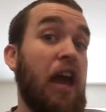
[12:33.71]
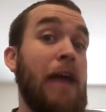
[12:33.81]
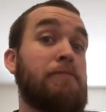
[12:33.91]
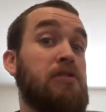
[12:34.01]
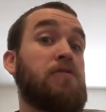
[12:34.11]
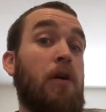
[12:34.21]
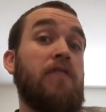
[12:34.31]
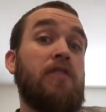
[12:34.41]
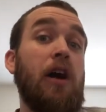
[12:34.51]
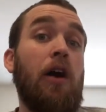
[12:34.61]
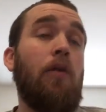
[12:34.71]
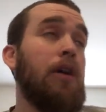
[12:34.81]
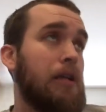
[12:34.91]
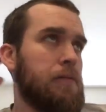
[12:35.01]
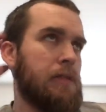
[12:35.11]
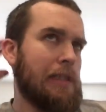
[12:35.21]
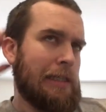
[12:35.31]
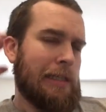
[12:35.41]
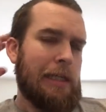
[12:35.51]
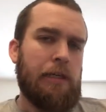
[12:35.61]
Abrams is smart enough to know we
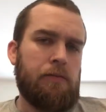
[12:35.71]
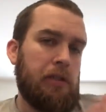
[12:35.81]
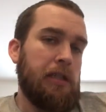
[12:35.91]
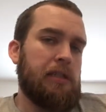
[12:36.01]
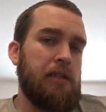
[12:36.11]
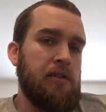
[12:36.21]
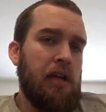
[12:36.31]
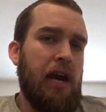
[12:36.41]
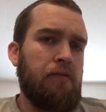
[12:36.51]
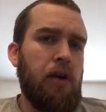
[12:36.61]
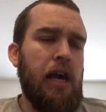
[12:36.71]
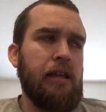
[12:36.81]
can't really just have Rey,